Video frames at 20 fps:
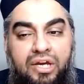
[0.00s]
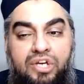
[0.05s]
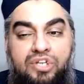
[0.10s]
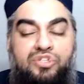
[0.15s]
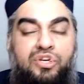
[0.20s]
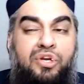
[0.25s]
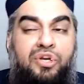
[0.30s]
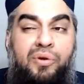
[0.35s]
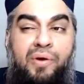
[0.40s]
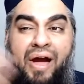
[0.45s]

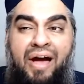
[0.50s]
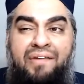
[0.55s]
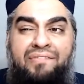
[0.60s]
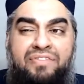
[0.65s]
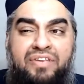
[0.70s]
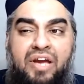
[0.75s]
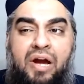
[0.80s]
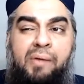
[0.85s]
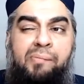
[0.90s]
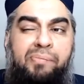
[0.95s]
So you
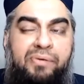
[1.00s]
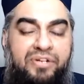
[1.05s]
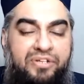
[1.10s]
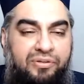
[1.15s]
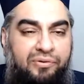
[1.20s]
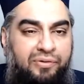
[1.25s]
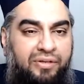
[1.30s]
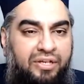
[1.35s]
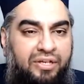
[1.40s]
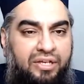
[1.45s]
have the
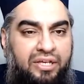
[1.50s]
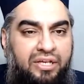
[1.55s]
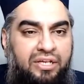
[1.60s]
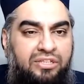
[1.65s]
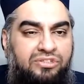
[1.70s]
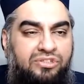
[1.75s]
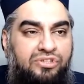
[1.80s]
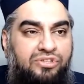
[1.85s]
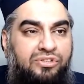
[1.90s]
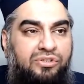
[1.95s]

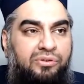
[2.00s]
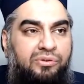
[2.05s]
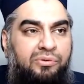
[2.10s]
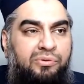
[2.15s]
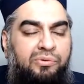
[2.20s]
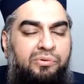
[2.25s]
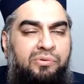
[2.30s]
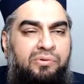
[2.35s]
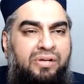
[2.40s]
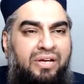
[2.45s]
opportunity to
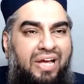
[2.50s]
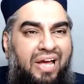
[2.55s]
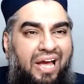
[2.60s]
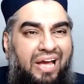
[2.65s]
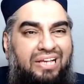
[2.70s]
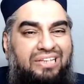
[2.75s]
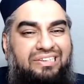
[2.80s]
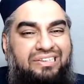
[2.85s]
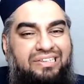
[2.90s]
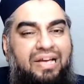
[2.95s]
do
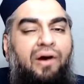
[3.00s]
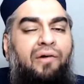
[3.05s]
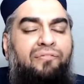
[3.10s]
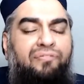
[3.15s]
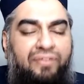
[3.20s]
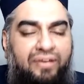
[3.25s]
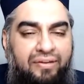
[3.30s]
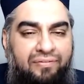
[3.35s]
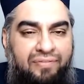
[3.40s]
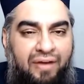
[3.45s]
a
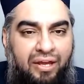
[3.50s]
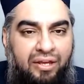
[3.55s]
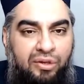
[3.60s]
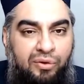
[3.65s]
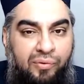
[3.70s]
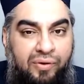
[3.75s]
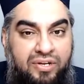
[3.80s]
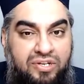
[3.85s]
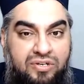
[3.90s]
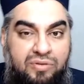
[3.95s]

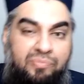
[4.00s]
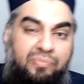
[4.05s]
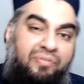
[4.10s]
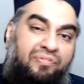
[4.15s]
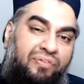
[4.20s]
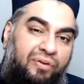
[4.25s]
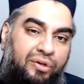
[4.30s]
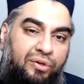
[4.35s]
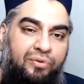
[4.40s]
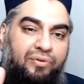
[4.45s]
self-evaluation
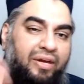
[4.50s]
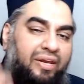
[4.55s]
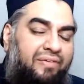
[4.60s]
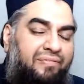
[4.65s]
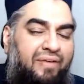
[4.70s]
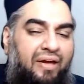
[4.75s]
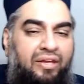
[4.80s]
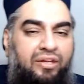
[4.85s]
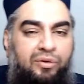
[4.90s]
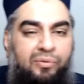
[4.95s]
before you get
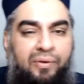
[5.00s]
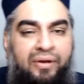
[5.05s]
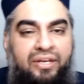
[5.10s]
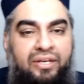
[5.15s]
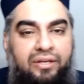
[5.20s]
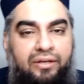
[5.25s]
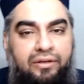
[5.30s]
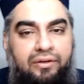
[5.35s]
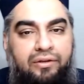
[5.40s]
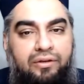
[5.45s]

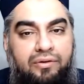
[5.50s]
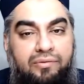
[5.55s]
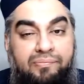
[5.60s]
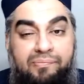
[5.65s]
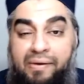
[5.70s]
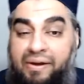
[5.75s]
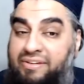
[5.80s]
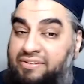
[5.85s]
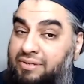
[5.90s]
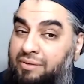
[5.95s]
evaluated
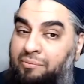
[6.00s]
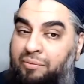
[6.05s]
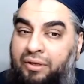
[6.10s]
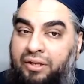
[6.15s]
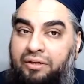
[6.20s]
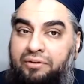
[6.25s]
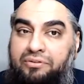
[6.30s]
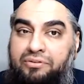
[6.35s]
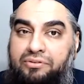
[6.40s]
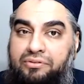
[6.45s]
by someone
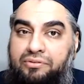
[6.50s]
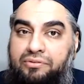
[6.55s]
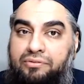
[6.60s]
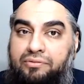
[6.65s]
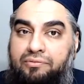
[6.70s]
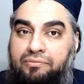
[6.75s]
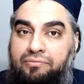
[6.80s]
else.